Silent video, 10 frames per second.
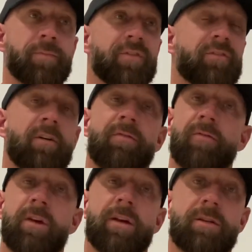feel
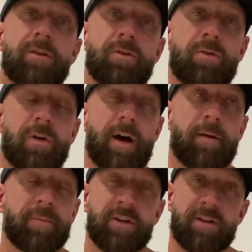free
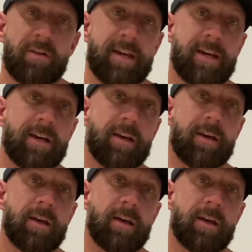to, there's a link